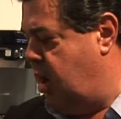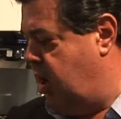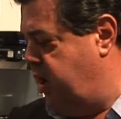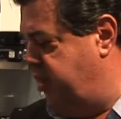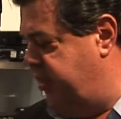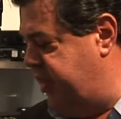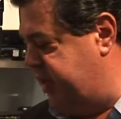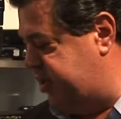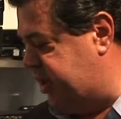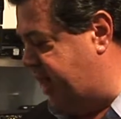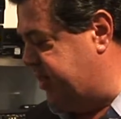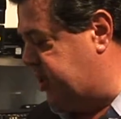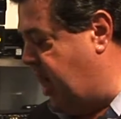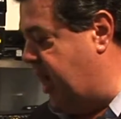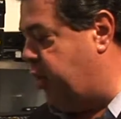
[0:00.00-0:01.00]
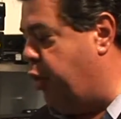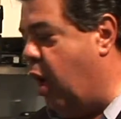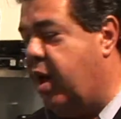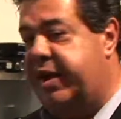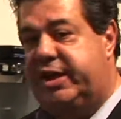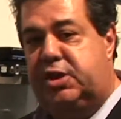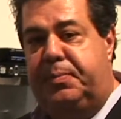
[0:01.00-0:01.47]
This has
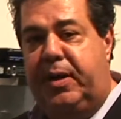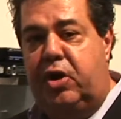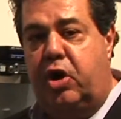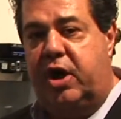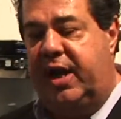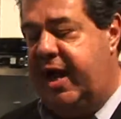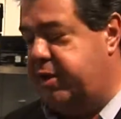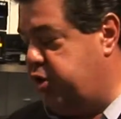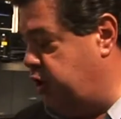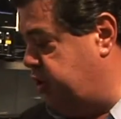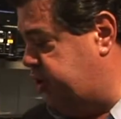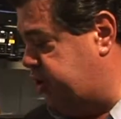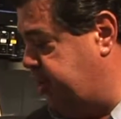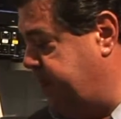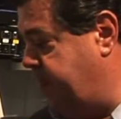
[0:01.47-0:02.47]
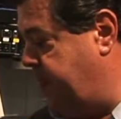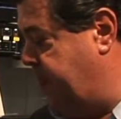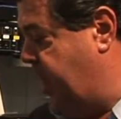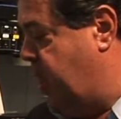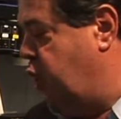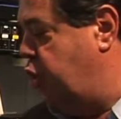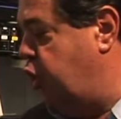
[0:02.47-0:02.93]
high-quality speaker connectors.
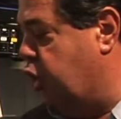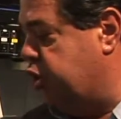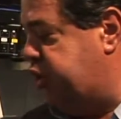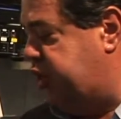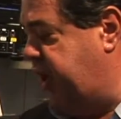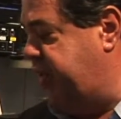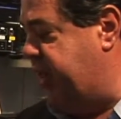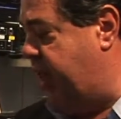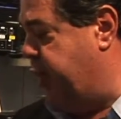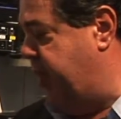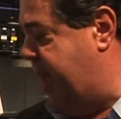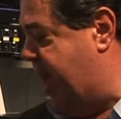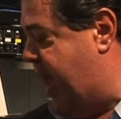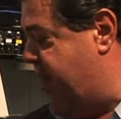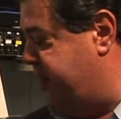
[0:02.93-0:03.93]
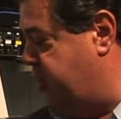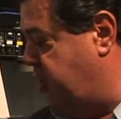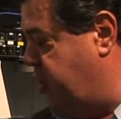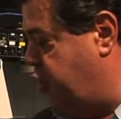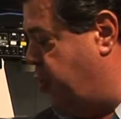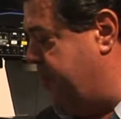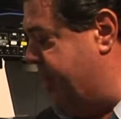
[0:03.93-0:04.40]
You'll see that we have a
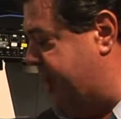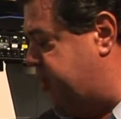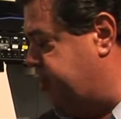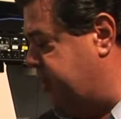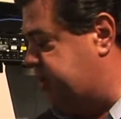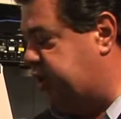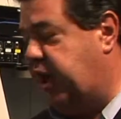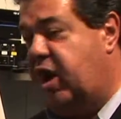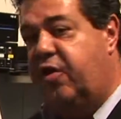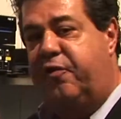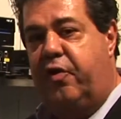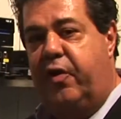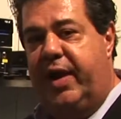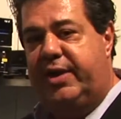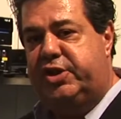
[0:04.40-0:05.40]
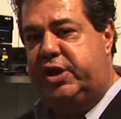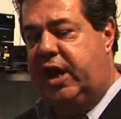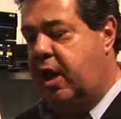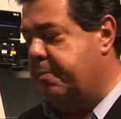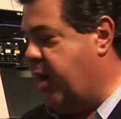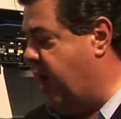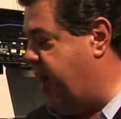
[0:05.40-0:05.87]
little matrix here for
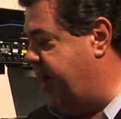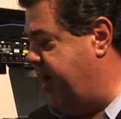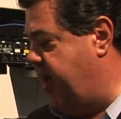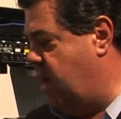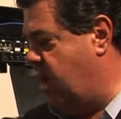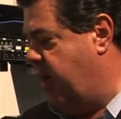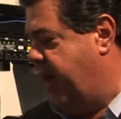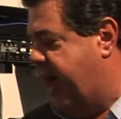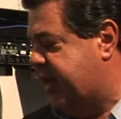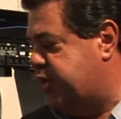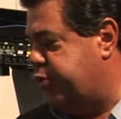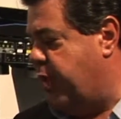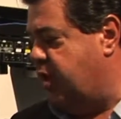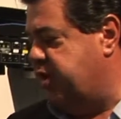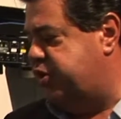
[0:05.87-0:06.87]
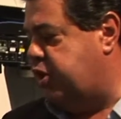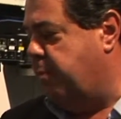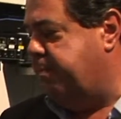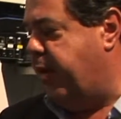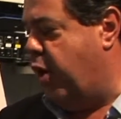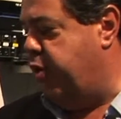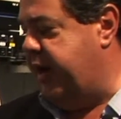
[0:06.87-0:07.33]
HDMI, as well as
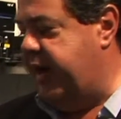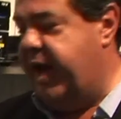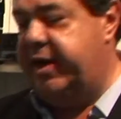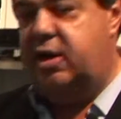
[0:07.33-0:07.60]
component and